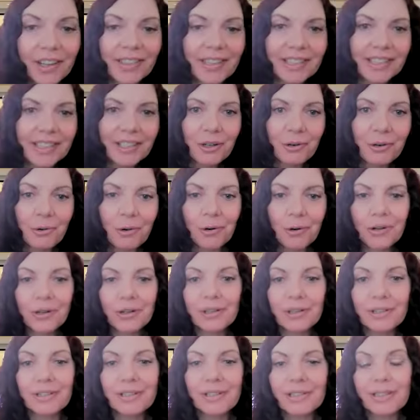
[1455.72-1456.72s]
on this
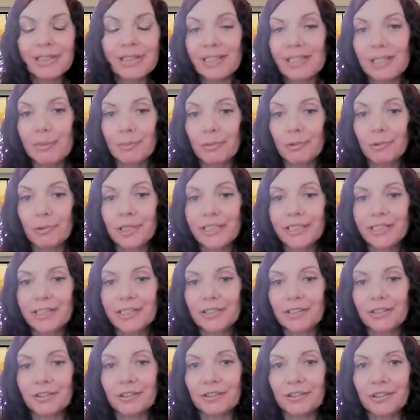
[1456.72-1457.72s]
core sleep
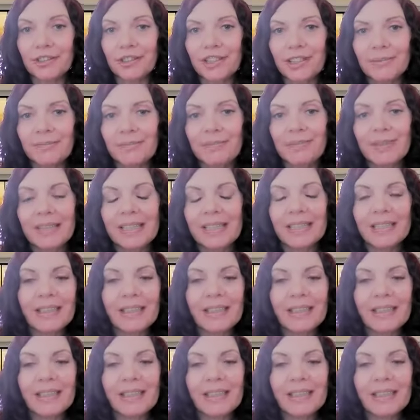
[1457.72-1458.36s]
research